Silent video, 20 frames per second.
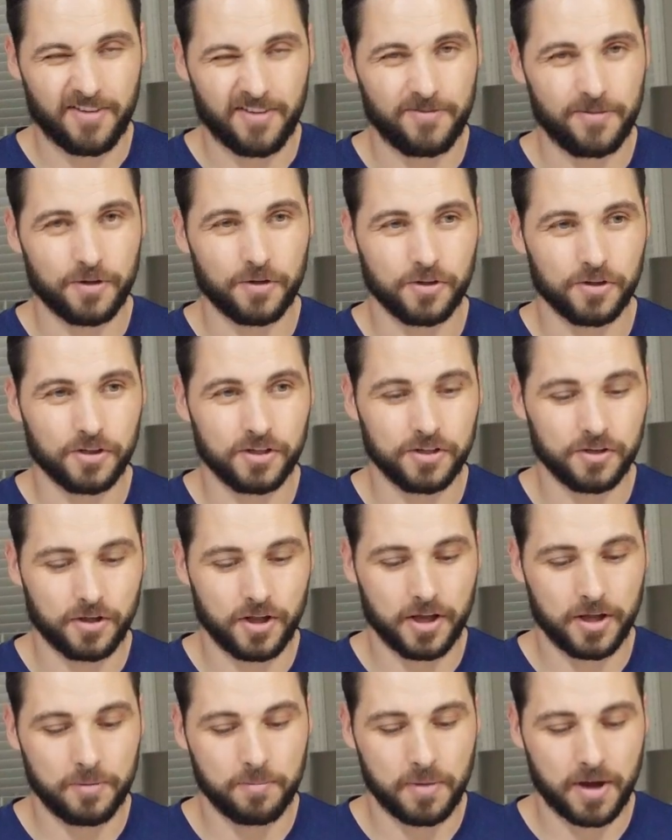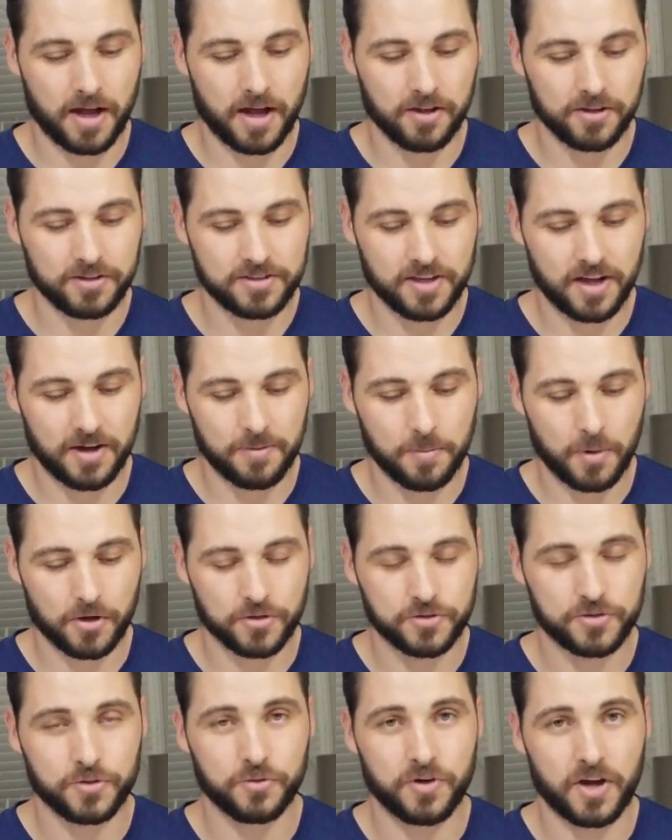I feel a little unbalanced. I'm
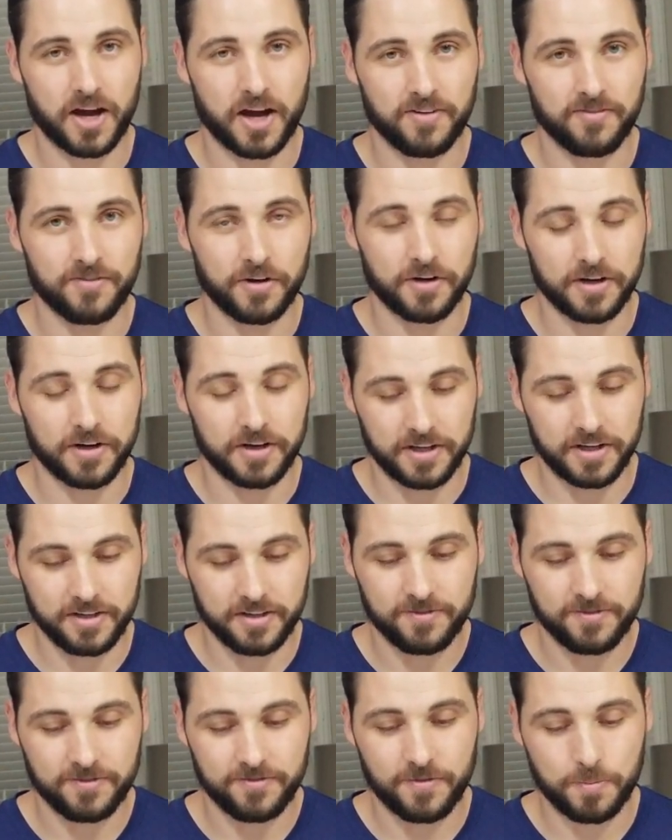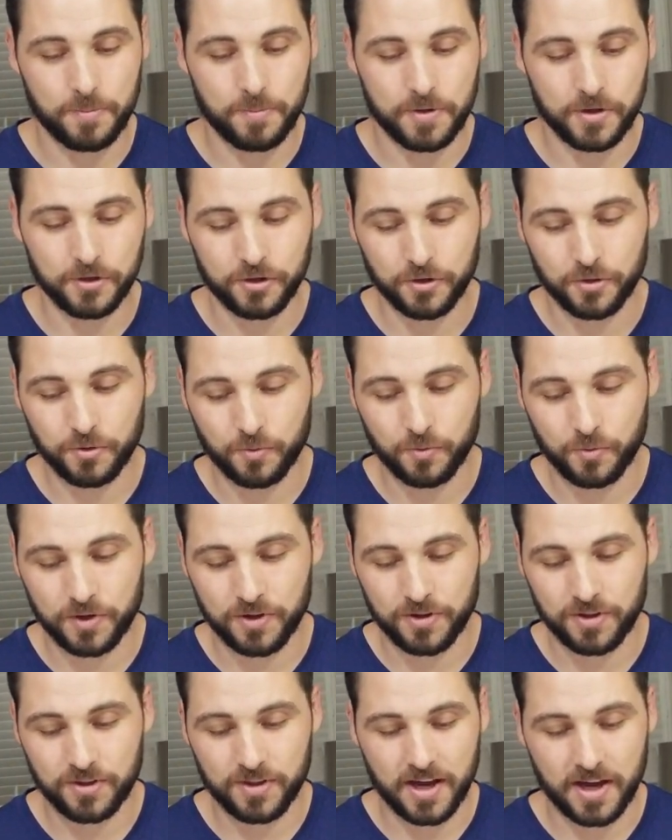also not very familiar
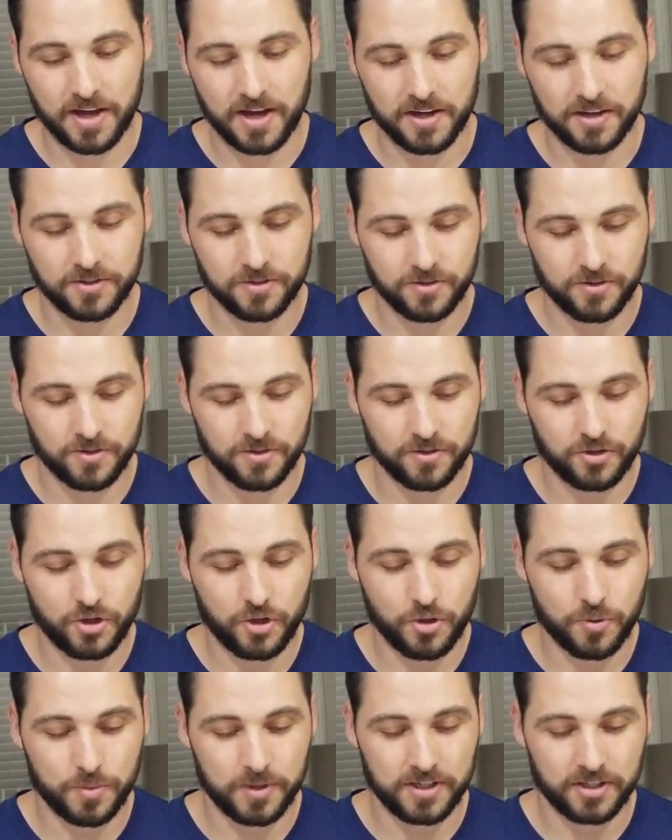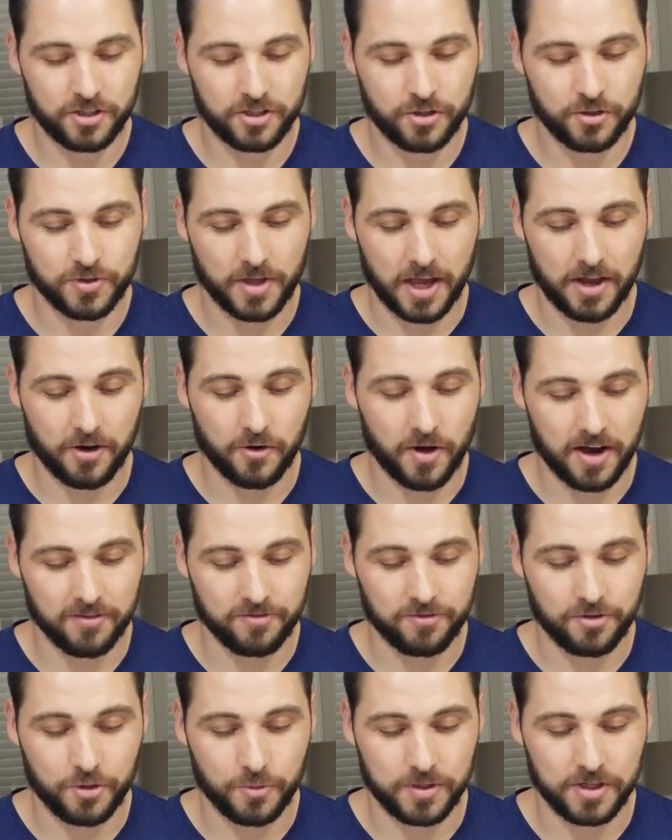with too many shoes. I don't
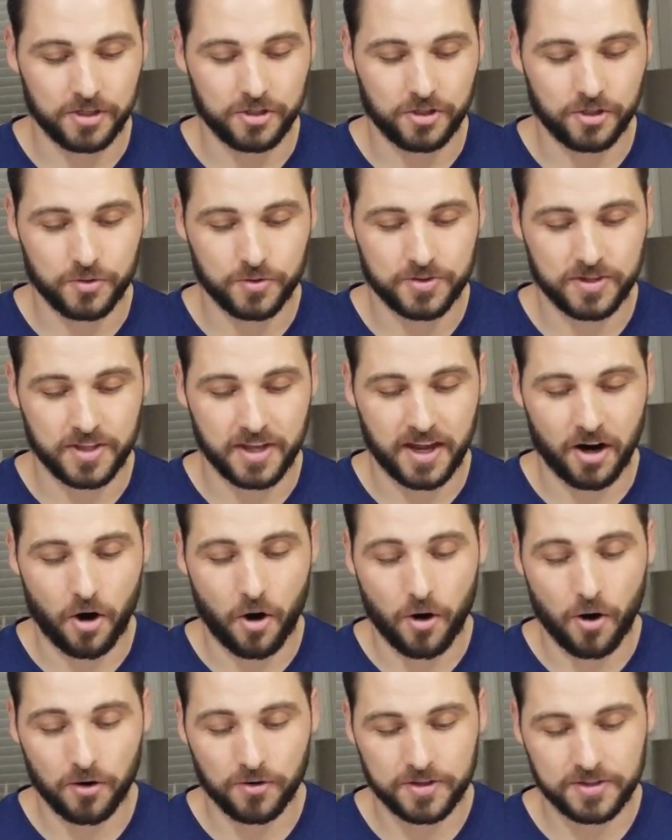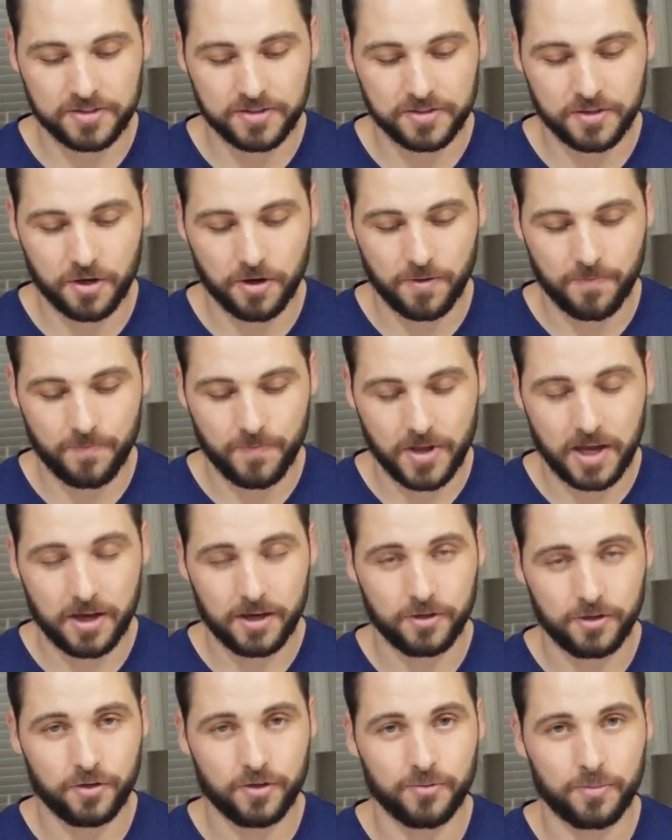have too many shoes that are this tall.
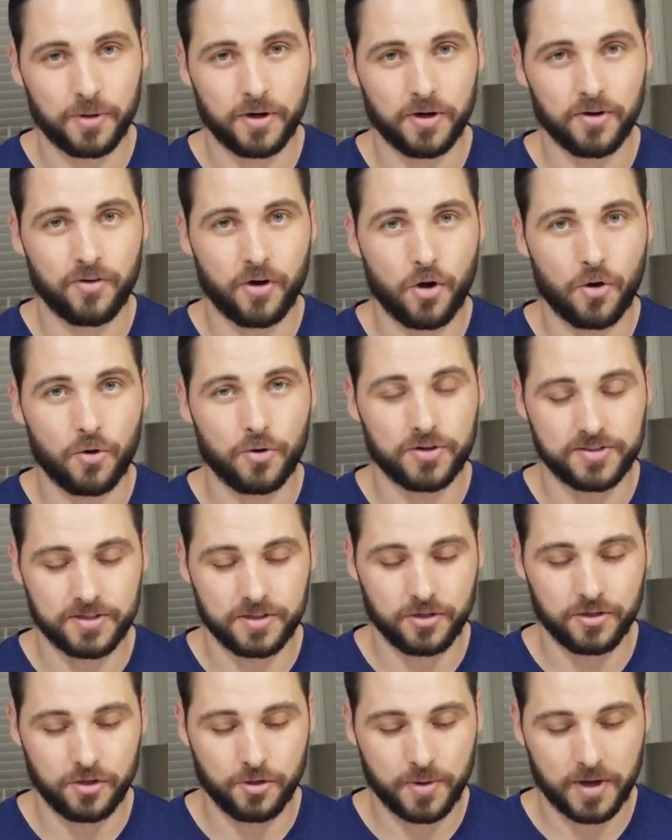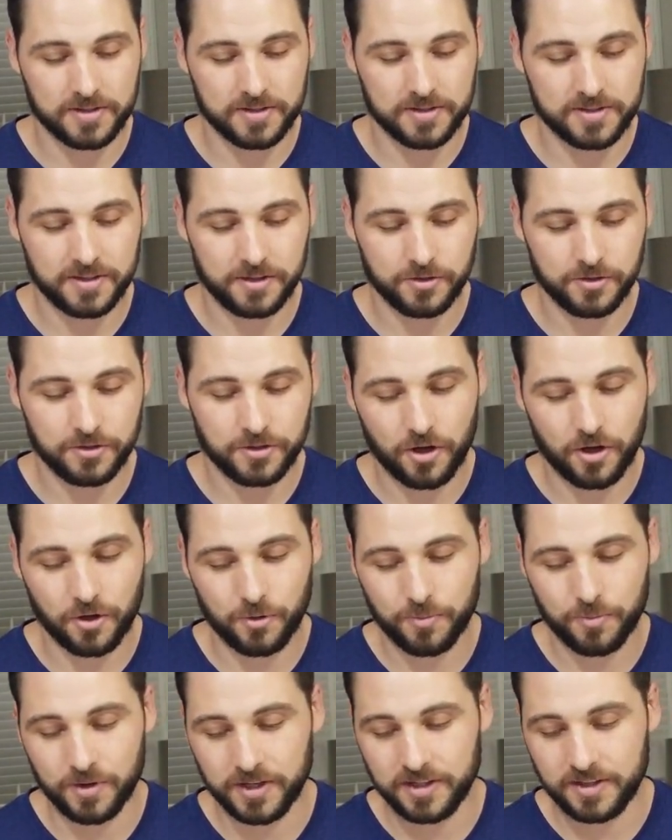I do have a pair of Hokas and New Balance that are
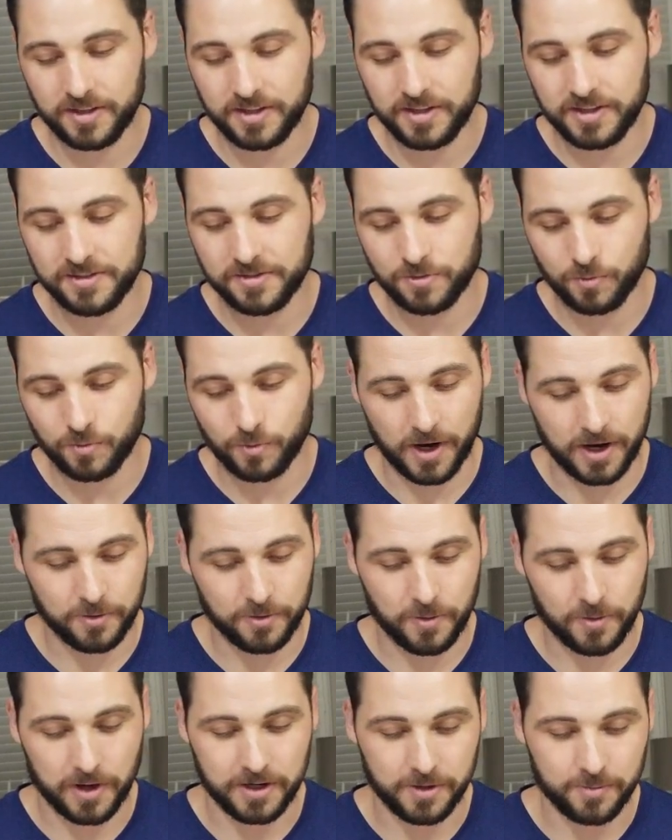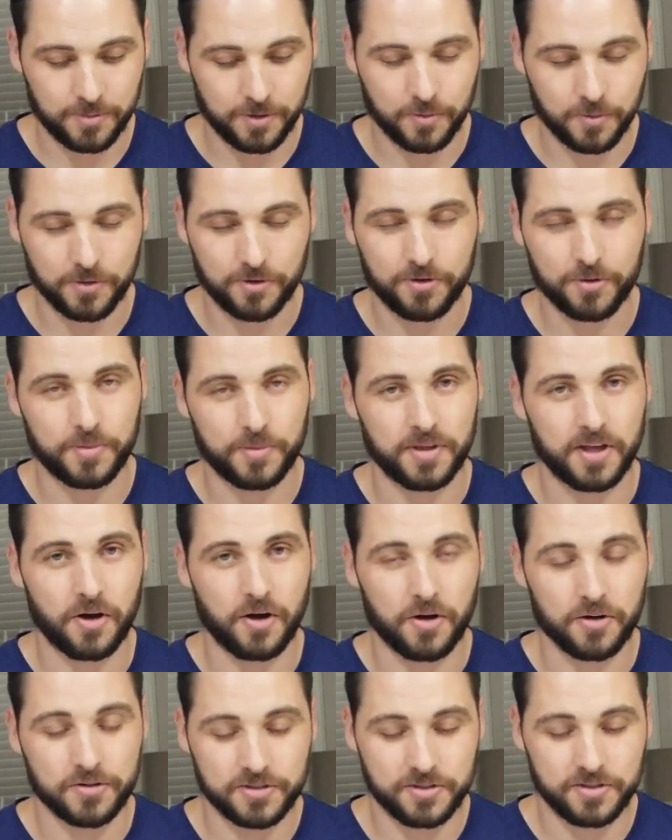tall, but these rank right up there with them, and they
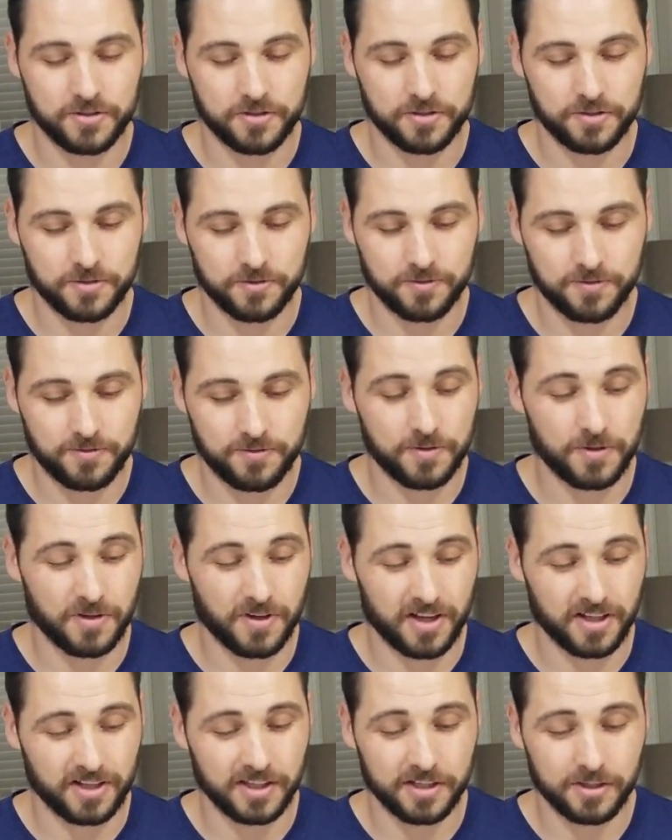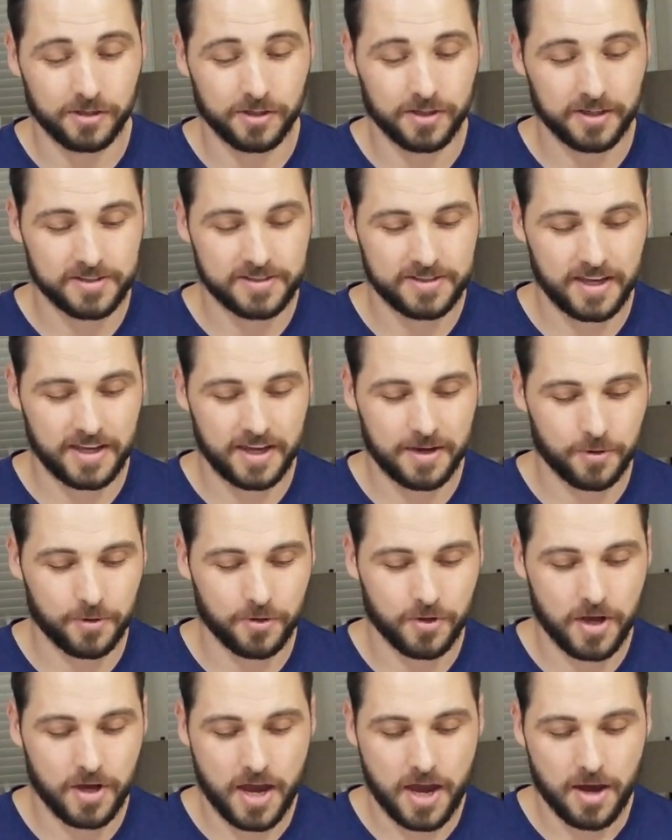all still feel a little
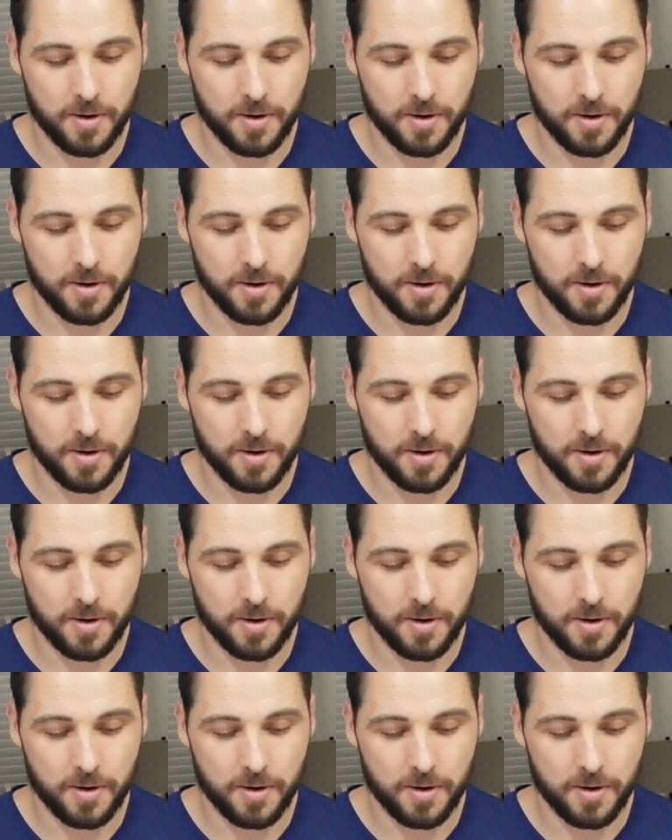unstable.